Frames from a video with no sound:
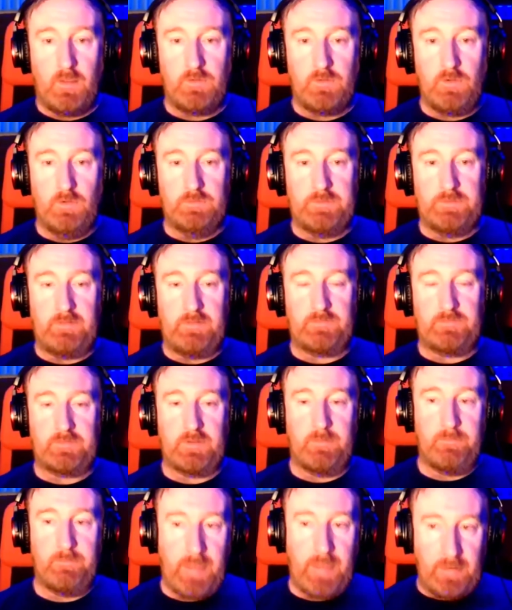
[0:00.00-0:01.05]
you'll need
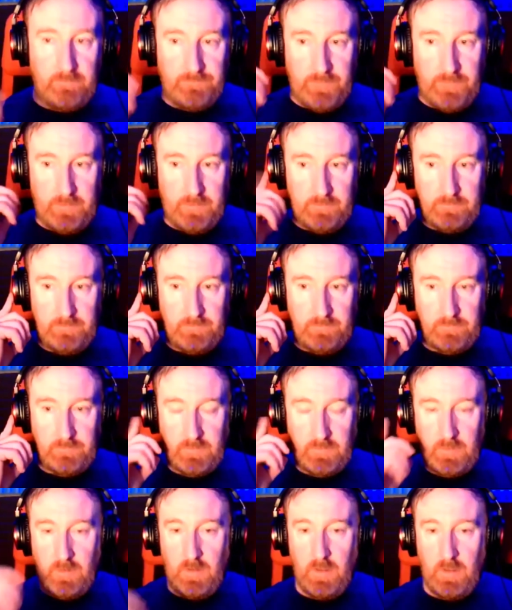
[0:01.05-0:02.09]
some headphones,
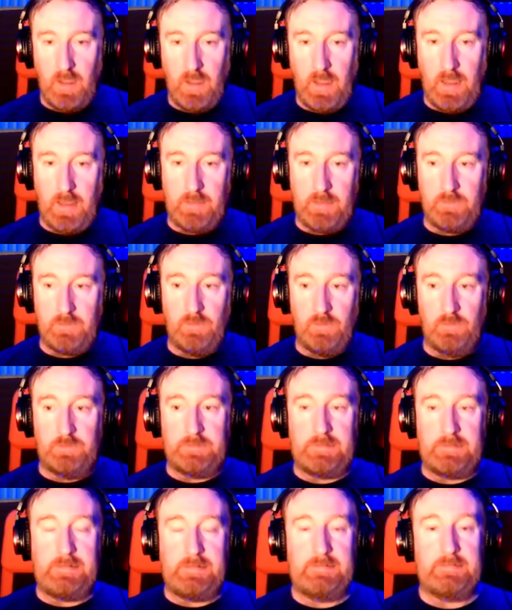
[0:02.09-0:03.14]
and you'll
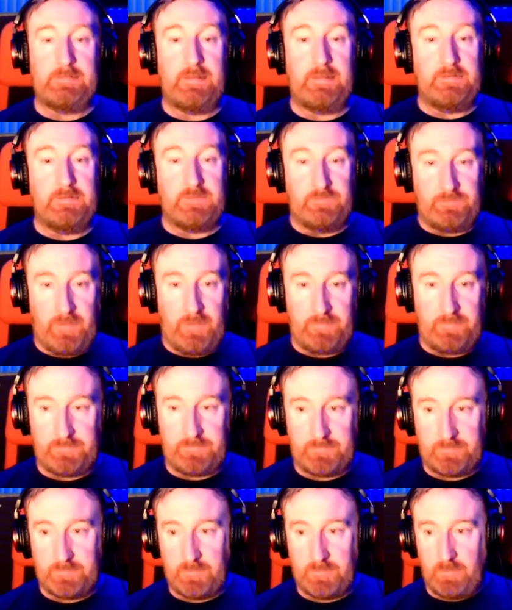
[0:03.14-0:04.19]
need an
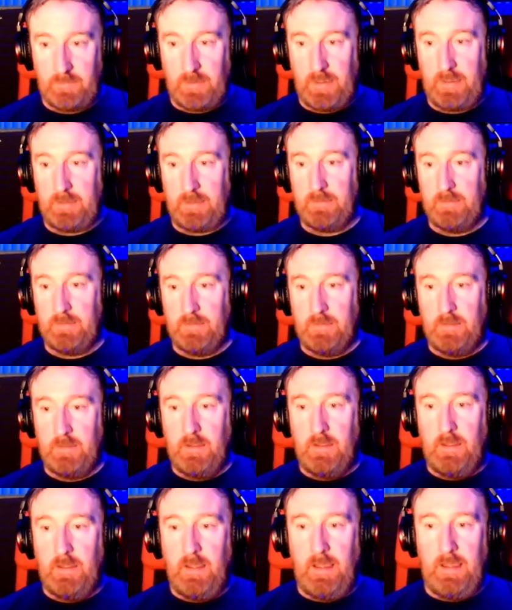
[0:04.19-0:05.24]
interface, okay?
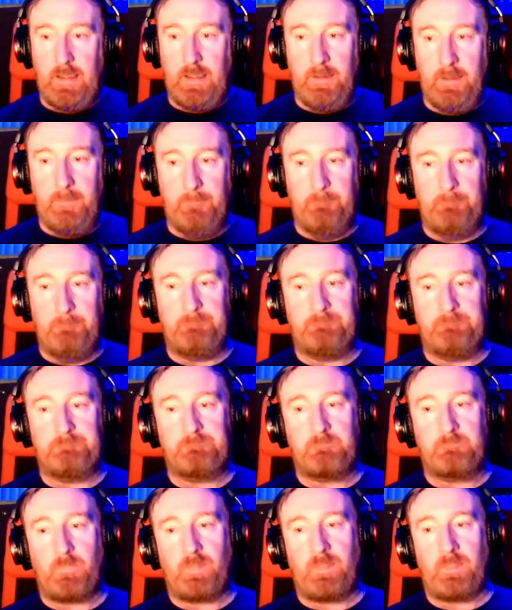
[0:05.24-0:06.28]

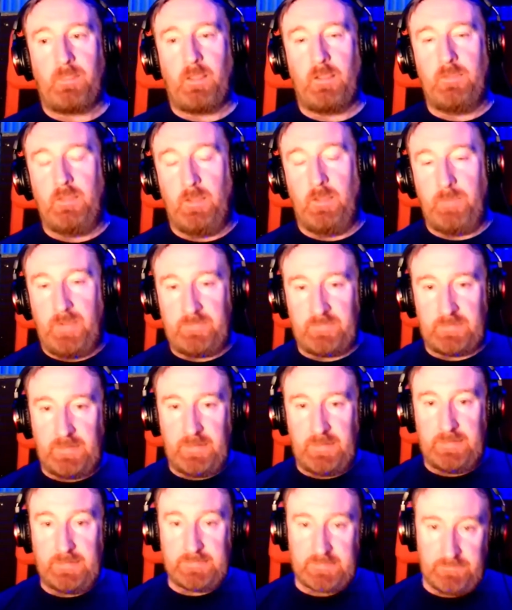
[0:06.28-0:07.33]
Now, basically,
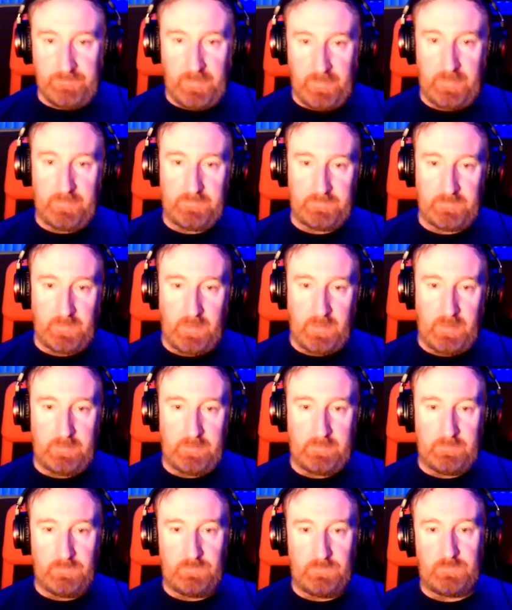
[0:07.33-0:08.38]
an interface
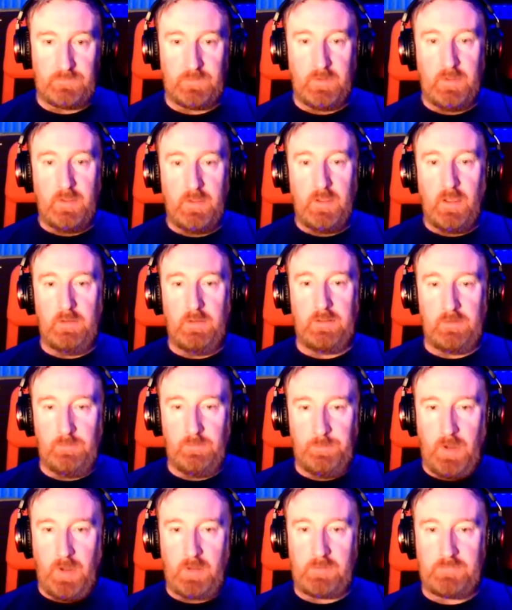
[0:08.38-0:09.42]
is a little
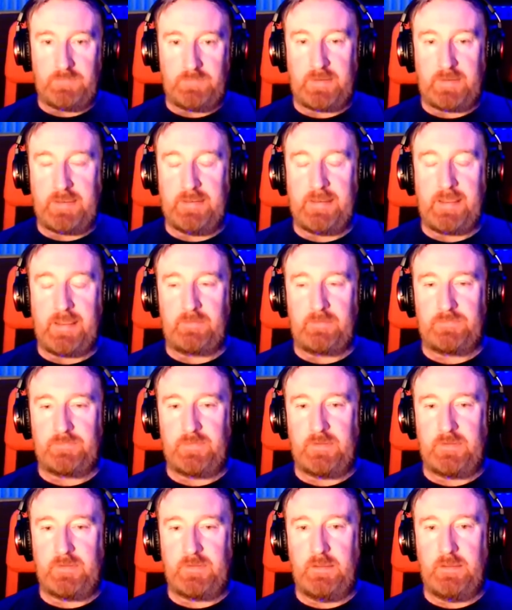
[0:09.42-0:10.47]
box that connects
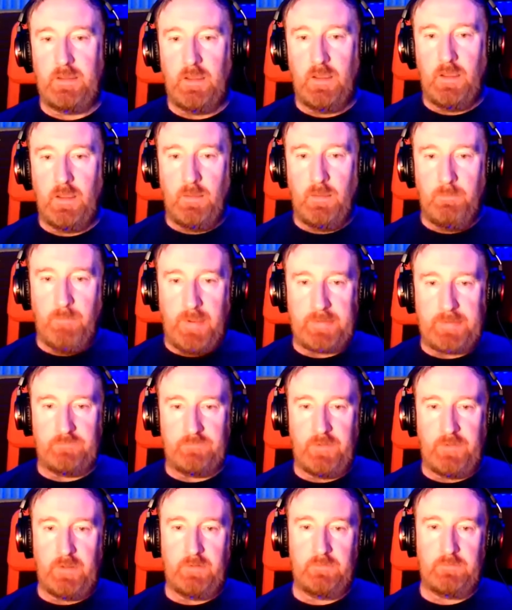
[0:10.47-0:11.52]
the
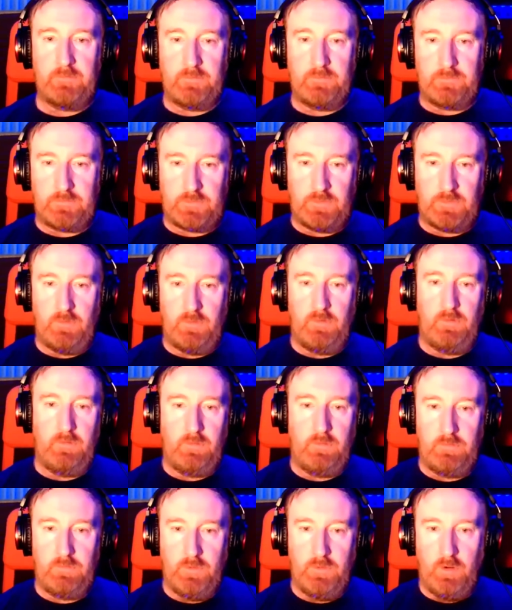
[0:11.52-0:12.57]
microphone
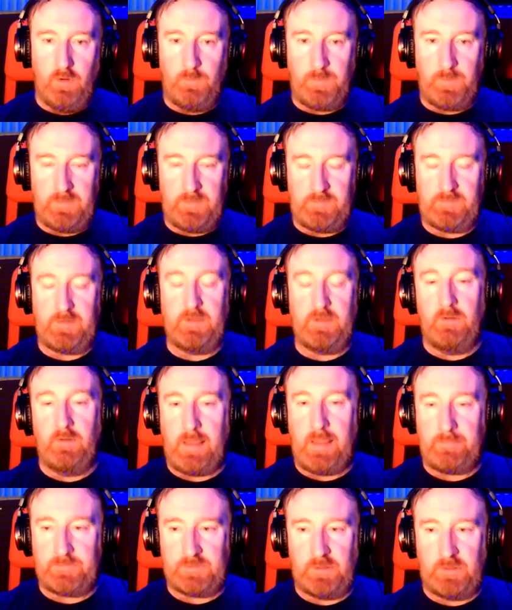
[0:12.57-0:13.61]
to your PC or
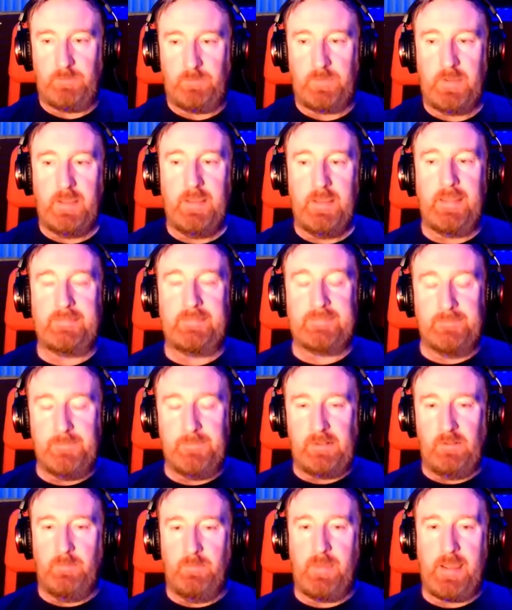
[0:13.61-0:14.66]
laptop. It's a
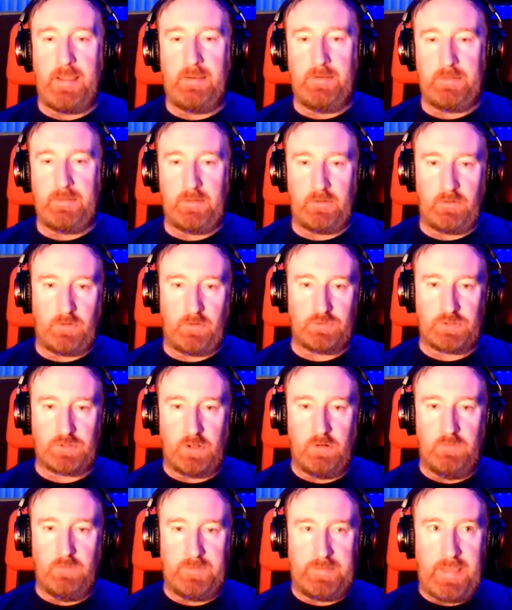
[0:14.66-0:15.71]
middleman. It can
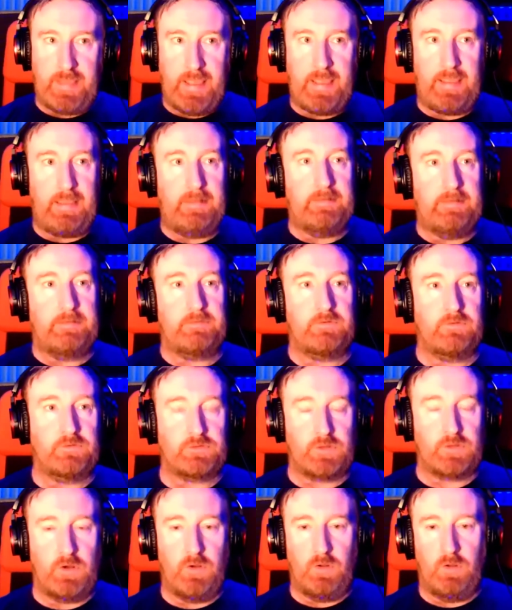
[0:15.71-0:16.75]
control the gain and
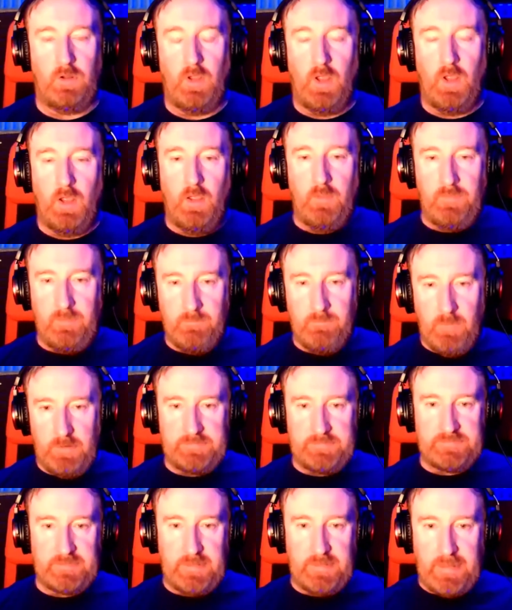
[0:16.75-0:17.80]
control the
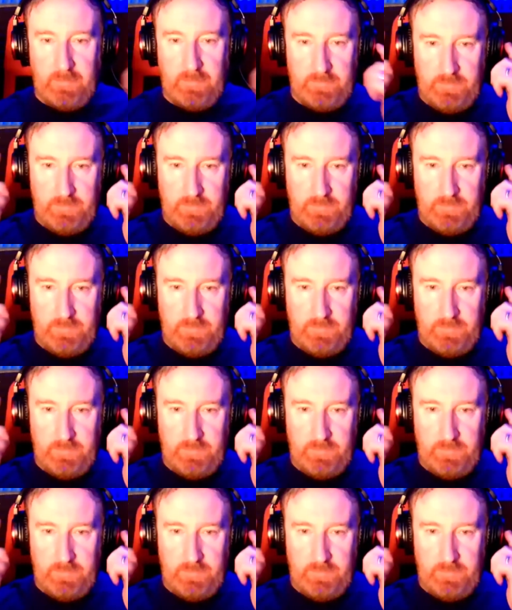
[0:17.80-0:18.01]
monitor, how